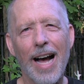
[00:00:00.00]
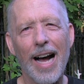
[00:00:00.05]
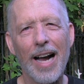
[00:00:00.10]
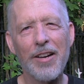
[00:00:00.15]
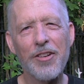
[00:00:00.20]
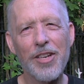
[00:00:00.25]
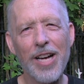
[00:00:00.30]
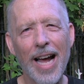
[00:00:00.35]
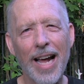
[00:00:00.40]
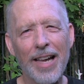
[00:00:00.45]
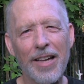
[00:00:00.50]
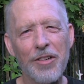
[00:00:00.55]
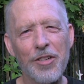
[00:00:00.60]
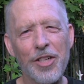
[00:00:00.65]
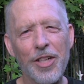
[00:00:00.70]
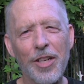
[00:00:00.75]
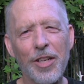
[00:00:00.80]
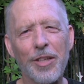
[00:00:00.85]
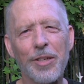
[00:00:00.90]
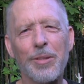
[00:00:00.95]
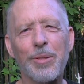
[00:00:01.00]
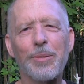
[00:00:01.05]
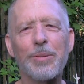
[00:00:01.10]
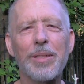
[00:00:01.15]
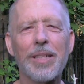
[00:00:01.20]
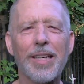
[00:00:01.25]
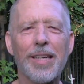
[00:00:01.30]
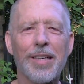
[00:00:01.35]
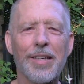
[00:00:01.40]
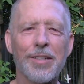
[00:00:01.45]
I challenge
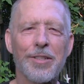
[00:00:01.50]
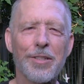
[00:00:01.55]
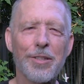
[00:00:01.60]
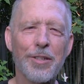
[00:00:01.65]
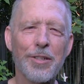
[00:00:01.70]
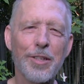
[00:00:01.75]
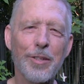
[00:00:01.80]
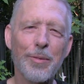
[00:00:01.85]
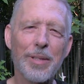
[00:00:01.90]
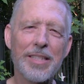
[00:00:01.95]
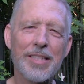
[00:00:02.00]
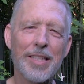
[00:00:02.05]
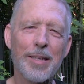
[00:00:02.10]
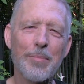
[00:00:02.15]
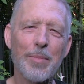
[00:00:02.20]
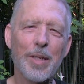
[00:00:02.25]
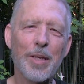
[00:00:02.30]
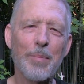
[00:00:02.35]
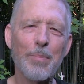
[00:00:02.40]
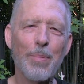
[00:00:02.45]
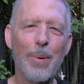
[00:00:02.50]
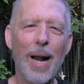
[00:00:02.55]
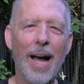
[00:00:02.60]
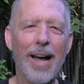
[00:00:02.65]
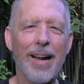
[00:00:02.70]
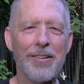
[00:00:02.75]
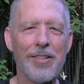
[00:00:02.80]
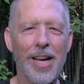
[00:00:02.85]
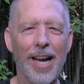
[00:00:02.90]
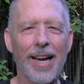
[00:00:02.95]
you to do a similar
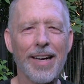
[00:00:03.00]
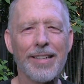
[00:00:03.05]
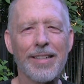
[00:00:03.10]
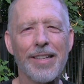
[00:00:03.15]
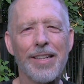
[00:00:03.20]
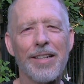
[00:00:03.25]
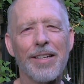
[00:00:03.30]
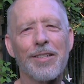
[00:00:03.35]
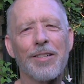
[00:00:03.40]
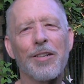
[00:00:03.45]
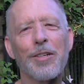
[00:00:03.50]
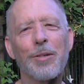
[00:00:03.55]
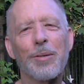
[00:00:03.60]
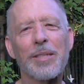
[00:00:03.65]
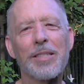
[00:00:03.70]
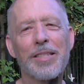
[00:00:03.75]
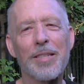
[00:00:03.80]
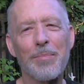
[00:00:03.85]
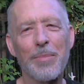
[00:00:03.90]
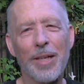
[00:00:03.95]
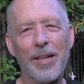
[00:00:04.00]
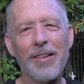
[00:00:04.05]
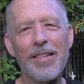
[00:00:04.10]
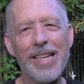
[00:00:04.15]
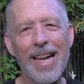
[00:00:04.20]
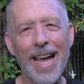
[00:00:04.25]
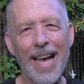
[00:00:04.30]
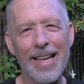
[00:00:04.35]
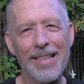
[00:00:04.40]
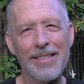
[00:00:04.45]
project, to do a similar
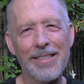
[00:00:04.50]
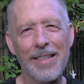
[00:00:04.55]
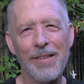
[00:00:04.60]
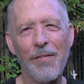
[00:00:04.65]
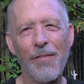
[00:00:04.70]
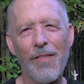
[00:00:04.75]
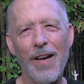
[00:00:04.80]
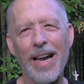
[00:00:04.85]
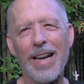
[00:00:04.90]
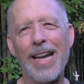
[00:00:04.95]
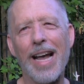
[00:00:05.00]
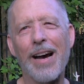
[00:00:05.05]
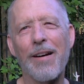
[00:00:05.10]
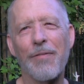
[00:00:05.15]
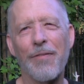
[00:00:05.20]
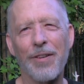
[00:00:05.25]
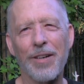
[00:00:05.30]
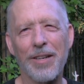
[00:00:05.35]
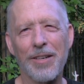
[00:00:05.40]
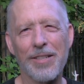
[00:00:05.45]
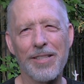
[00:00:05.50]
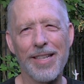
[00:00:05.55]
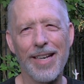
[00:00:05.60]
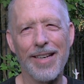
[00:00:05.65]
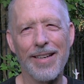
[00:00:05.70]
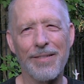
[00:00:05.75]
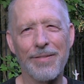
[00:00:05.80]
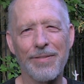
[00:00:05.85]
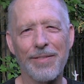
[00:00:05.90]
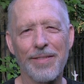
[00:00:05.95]
test, and find out for
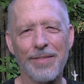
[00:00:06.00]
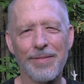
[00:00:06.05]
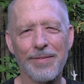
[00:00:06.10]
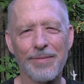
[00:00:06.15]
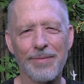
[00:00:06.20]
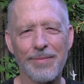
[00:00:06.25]
yourself.